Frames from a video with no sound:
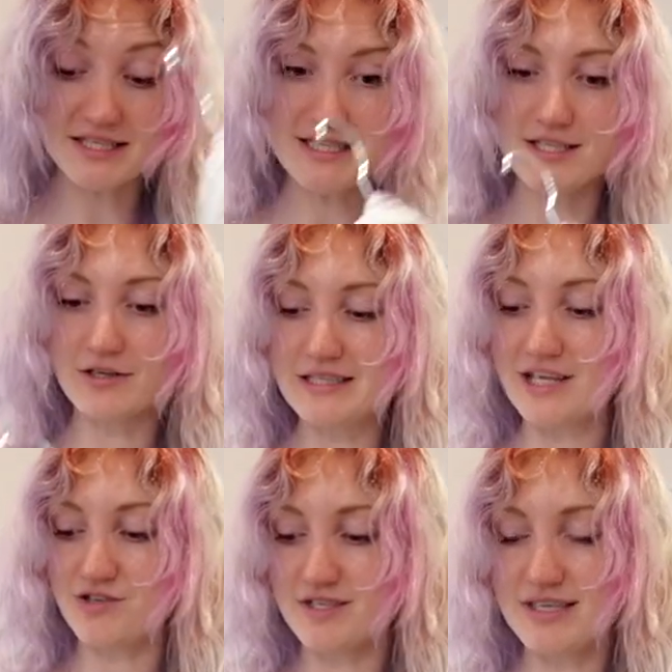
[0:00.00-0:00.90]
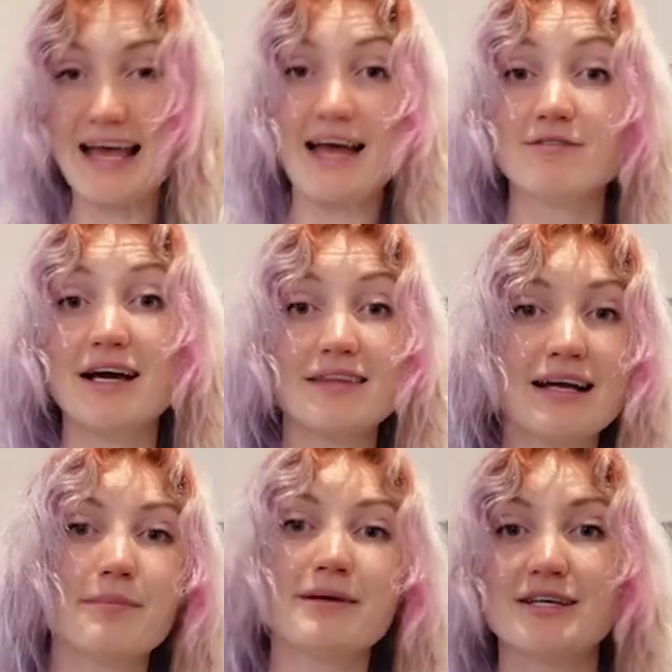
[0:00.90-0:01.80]
it is so dangerous and I have
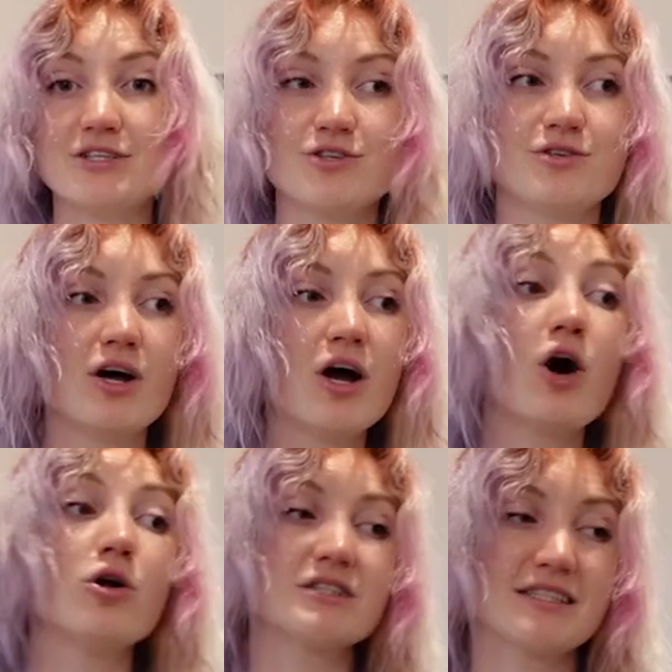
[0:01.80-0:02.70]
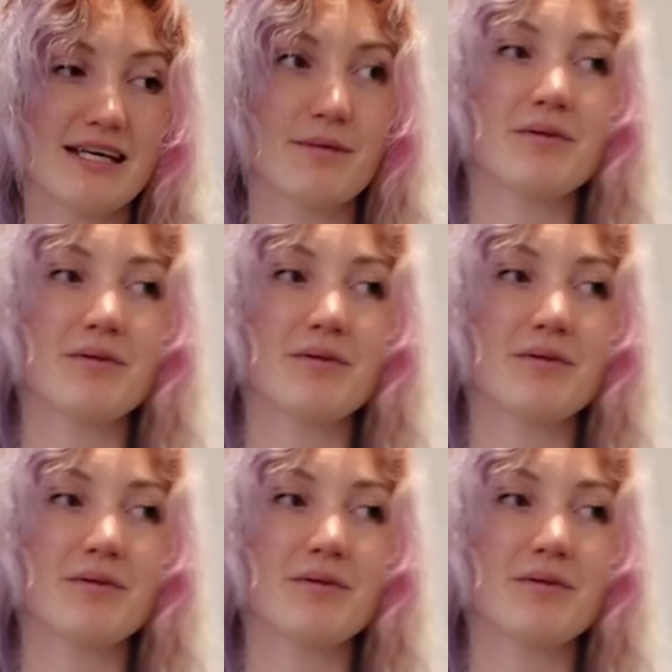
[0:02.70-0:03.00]
nothing up here to hold it in